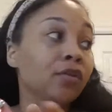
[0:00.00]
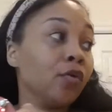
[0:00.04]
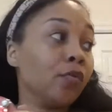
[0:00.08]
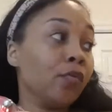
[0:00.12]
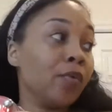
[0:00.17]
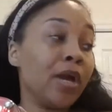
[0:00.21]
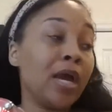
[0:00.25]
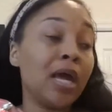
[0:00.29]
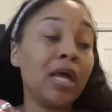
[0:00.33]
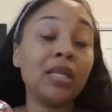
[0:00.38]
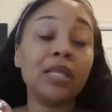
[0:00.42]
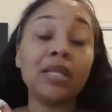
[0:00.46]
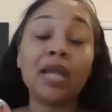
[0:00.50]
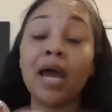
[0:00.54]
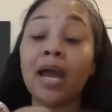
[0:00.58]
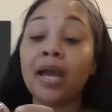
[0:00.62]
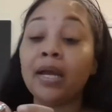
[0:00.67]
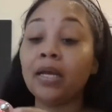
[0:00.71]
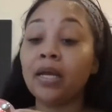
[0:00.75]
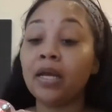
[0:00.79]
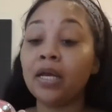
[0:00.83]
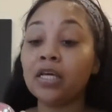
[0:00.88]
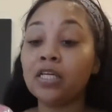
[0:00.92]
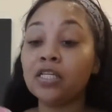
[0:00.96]
The red
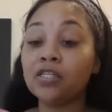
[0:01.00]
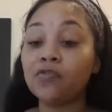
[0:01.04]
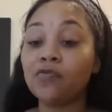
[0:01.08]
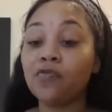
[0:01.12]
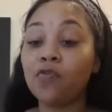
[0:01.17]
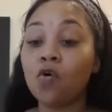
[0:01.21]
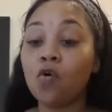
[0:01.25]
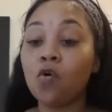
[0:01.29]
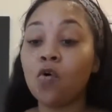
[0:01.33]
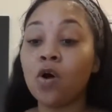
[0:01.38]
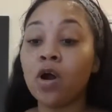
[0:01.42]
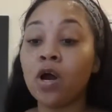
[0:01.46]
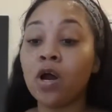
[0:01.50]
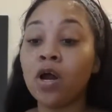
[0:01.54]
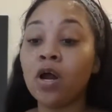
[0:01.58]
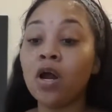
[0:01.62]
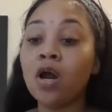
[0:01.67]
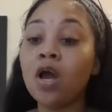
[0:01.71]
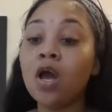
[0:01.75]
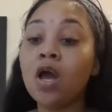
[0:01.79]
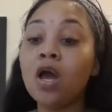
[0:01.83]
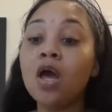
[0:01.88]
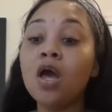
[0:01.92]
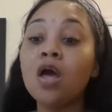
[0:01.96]
light is
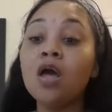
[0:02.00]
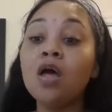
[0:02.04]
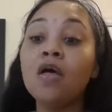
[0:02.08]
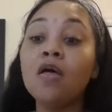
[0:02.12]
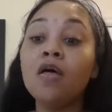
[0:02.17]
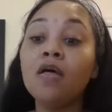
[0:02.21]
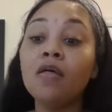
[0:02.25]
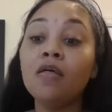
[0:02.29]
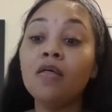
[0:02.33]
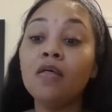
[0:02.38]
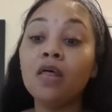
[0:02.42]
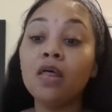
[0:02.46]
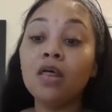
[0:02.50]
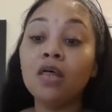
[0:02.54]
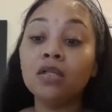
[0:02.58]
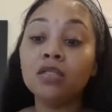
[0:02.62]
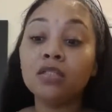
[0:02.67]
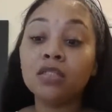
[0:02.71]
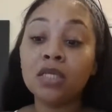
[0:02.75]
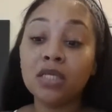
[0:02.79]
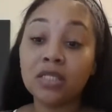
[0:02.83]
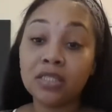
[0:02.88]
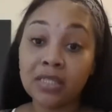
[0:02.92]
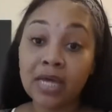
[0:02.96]

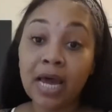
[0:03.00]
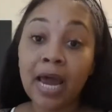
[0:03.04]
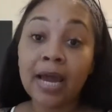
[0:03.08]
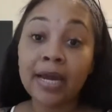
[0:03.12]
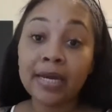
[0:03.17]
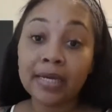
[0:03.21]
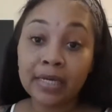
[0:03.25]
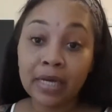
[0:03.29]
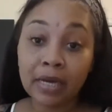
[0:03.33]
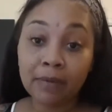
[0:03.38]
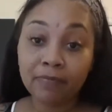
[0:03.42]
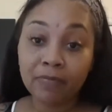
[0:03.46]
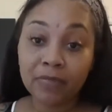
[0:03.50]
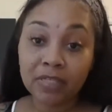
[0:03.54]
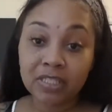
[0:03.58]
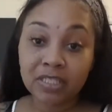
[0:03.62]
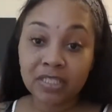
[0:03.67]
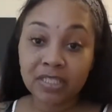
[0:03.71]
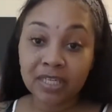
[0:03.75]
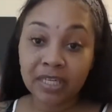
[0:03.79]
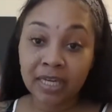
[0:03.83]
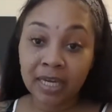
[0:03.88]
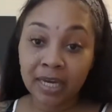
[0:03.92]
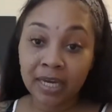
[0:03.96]
to tighten up the
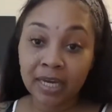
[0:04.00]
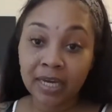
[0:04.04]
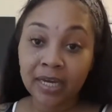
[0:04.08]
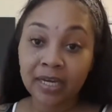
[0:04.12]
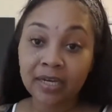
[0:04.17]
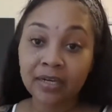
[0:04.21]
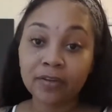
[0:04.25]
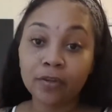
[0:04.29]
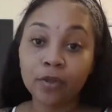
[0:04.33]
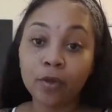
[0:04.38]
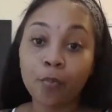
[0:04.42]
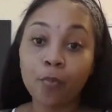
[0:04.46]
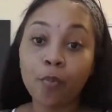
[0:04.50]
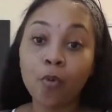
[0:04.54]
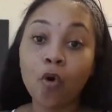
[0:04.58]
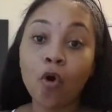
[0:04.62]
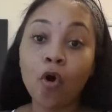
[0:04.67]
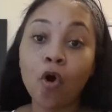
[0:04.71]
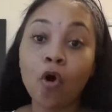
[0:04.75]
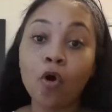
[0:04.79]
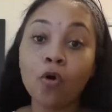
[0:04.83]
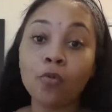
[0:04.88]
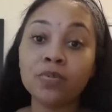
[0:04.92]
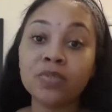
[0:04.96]
skin. The
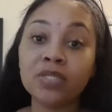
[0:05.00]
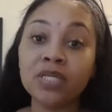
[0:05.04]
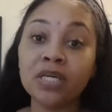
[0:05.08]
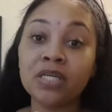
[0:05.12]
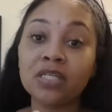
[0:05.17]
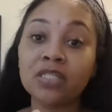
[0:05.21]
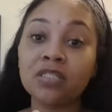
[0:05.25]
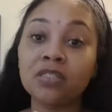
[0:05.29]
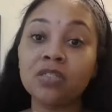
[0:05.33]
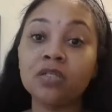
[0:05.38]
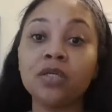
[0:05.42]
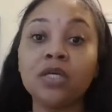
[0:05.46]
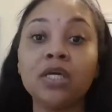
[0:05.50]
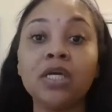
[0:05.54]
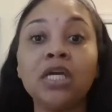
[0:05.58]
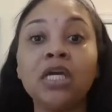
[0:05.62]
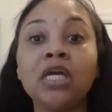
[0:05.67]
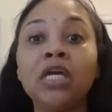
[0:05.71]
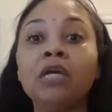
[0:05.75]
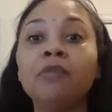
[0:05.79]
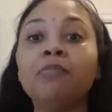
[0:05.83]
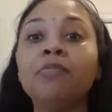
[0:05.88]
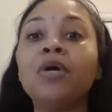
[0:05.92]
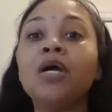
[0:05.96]
probes is to
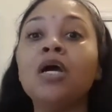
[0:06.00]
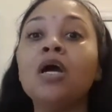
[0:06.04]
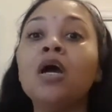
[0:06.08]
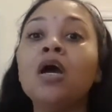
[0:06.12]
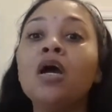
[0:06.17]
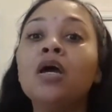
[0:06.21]
keep